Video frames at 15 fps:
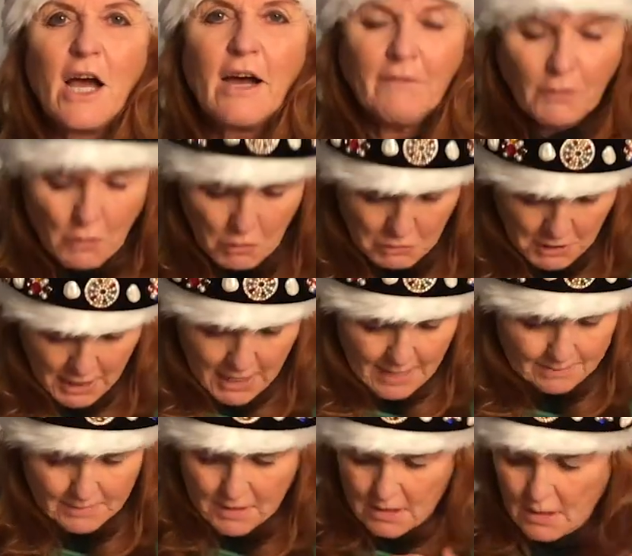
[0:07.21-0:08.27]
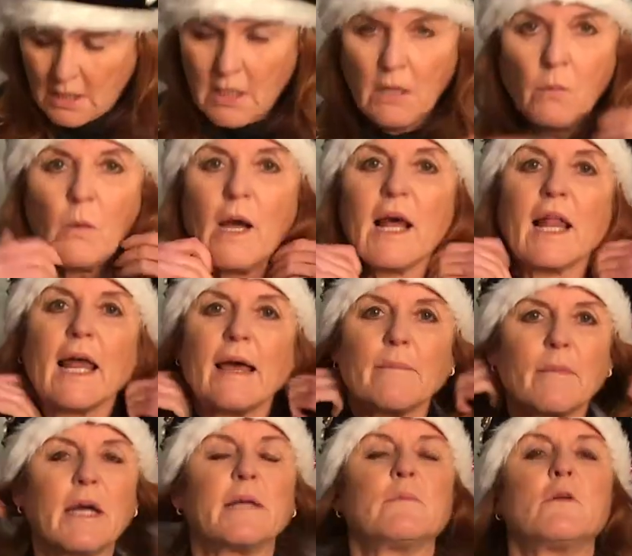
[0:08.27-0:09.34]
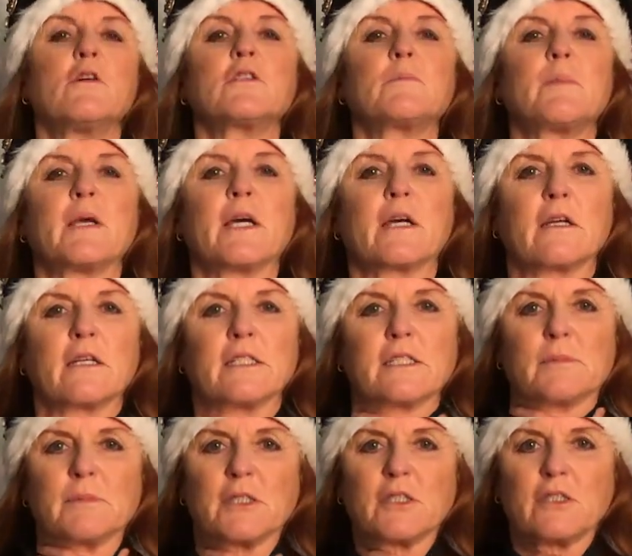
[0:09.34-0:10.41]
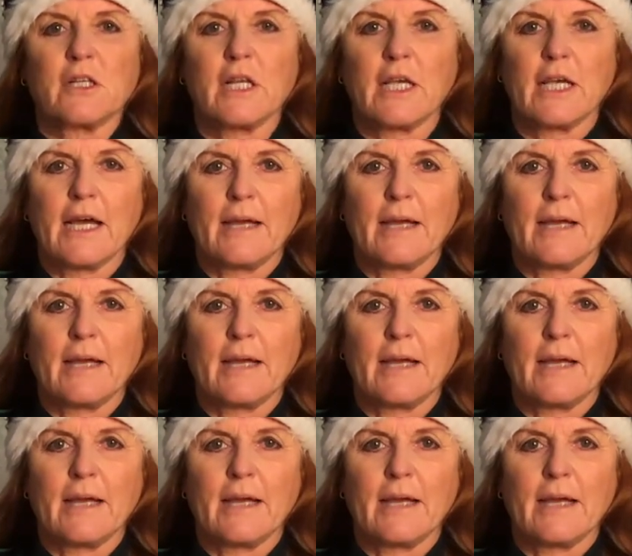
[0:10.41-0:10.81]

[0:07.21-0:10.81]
of course I am. Well, I might not be a Christmas tree.